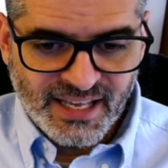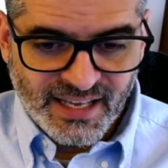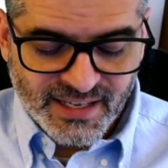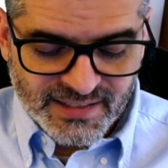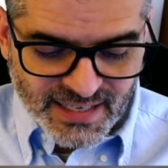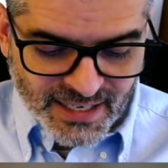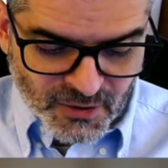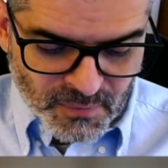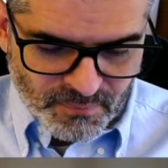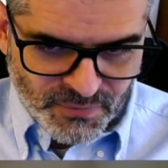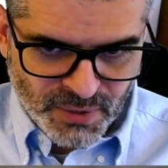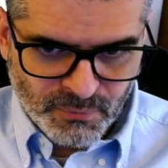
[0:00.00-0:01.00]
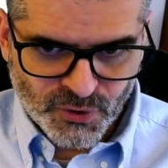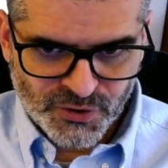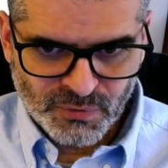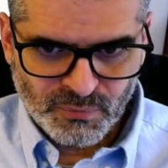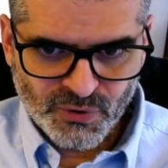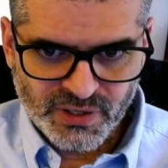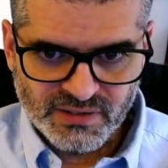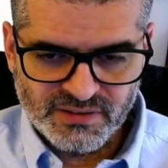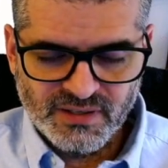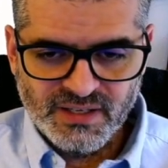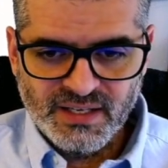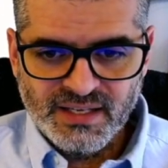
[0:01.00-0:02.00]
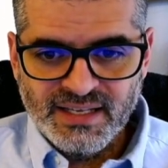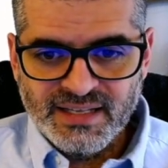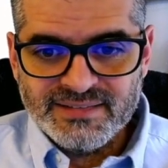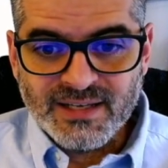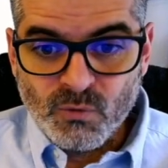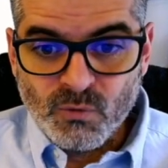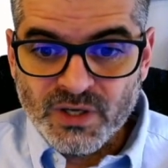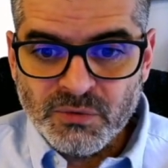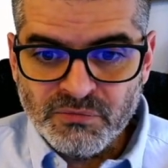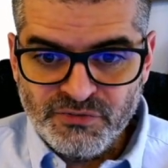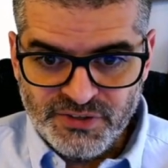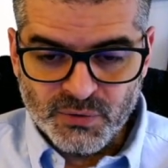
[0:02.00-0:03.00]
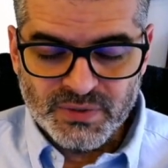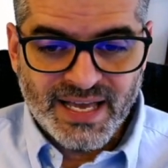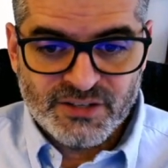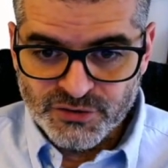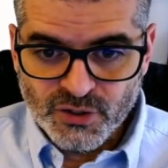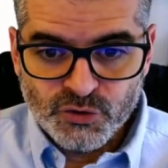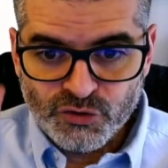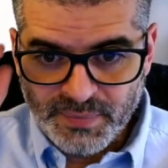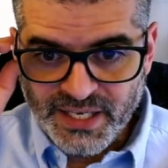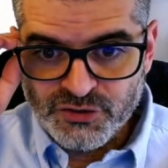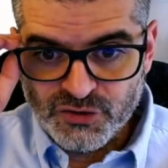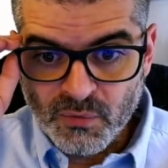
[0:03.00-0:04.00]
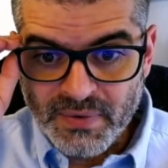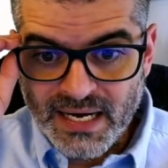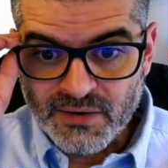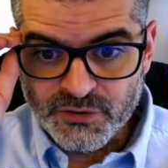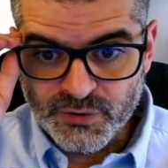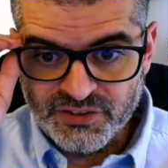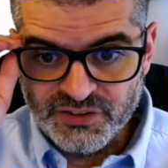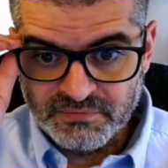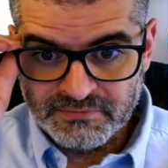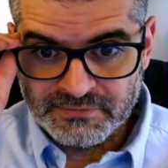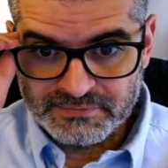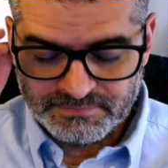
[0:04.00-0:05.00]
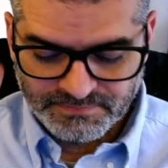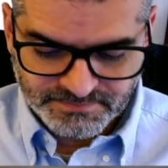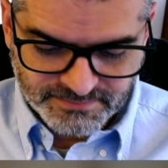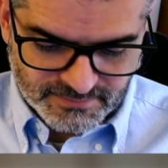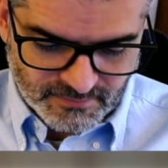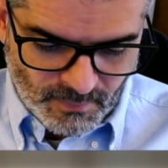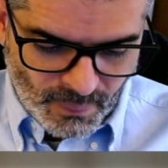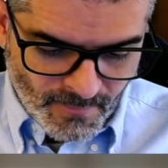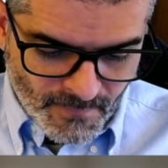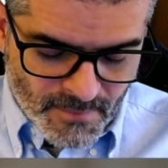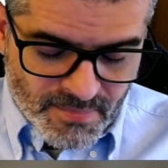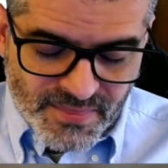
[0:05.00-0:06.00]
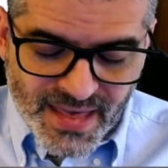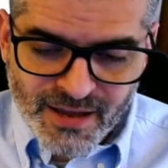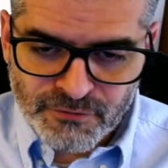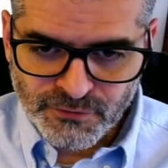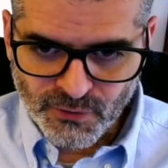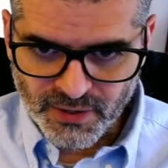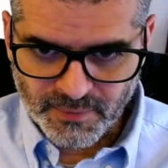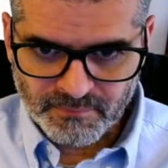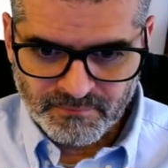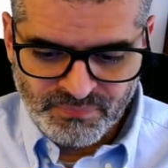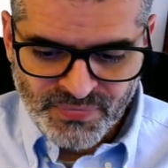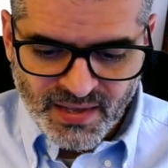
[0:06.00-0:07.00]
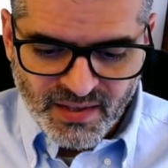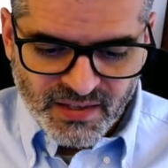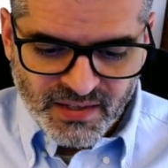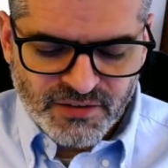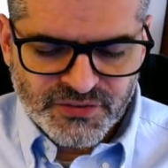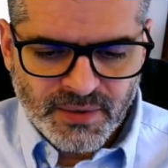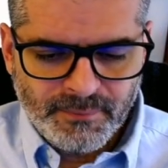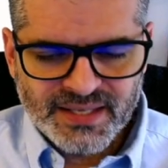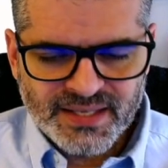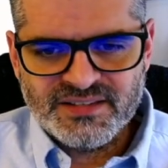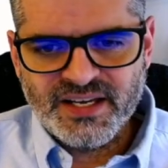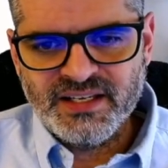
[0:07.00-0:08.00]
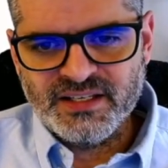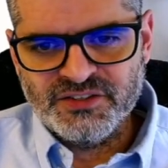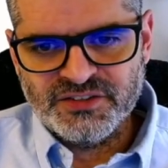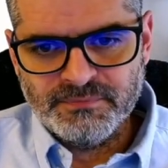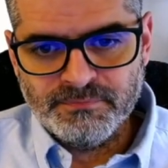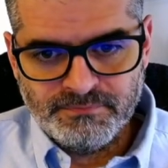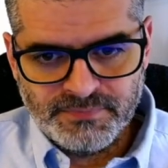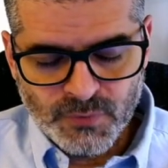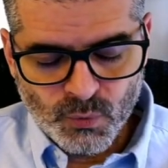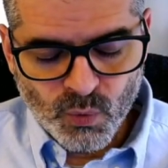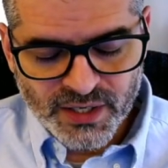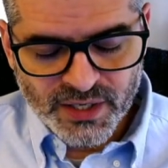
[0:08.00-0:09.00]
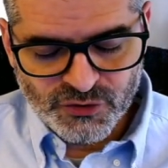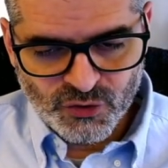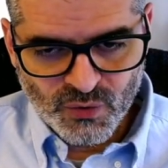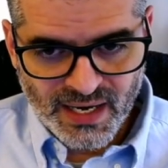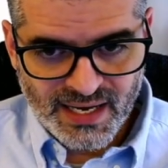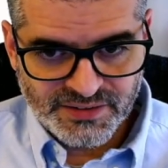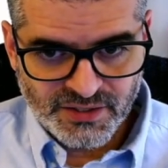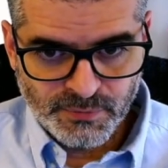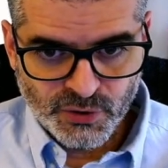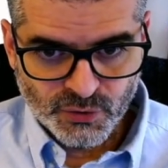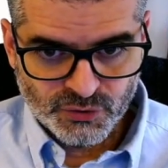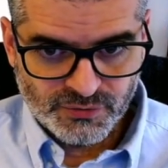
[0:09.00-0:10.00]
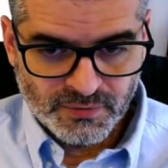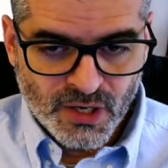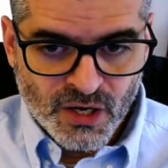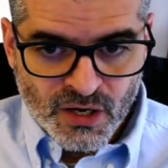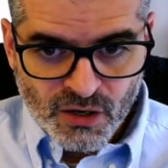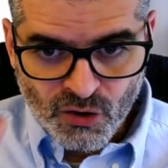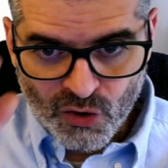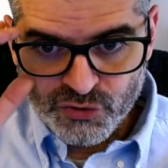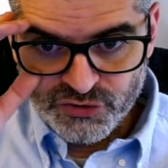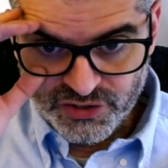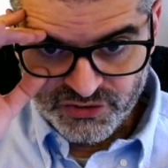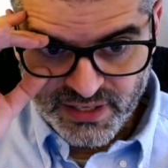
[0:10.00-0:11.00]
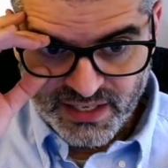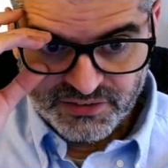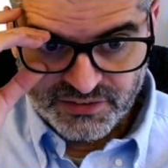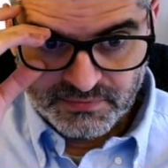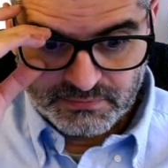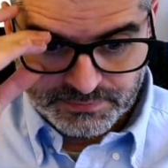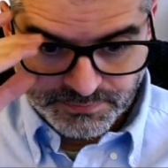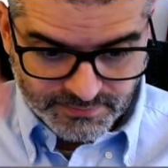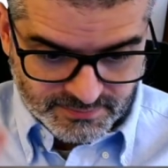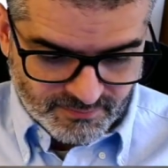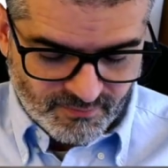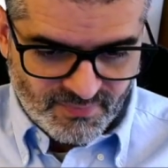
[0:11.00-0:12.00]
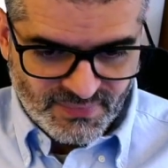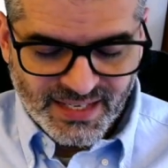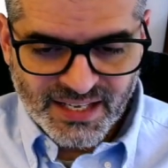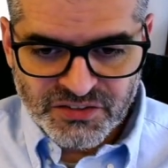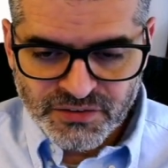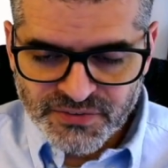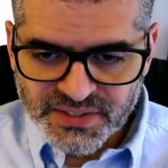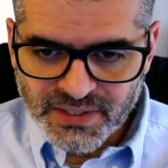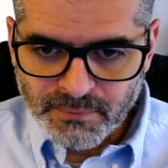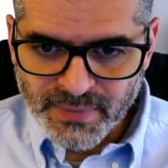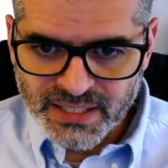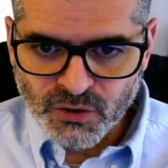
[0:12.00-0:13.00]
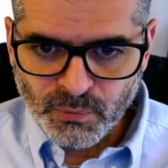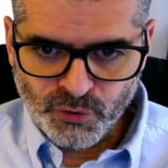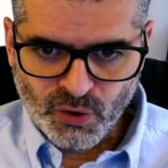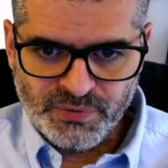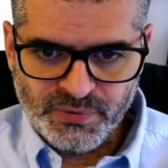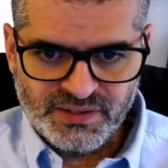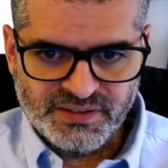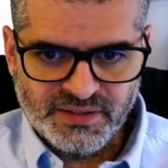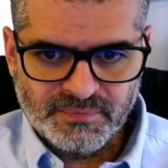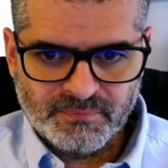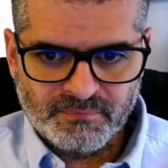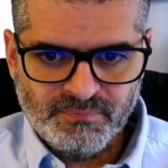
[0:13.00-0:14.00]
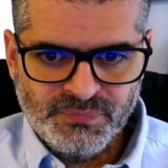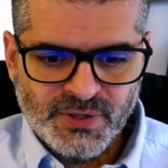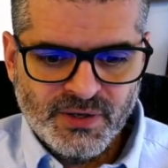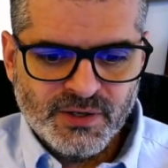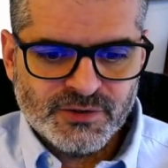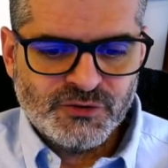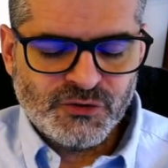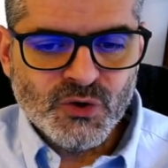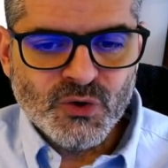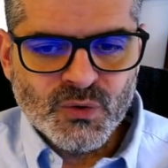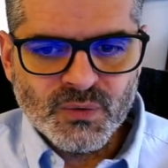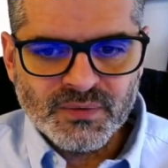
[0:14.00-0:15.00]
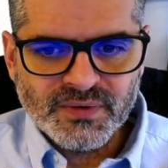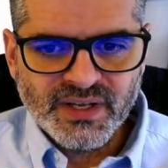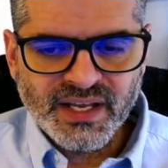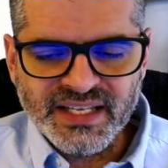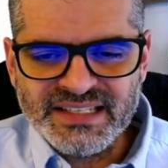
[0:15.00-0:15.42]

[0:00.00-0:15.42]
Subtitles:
And now, the important point. The quantum field has no spatial boundaries. Therefore, if the panpsychist wants to attribute consciousness as a fundamental property to an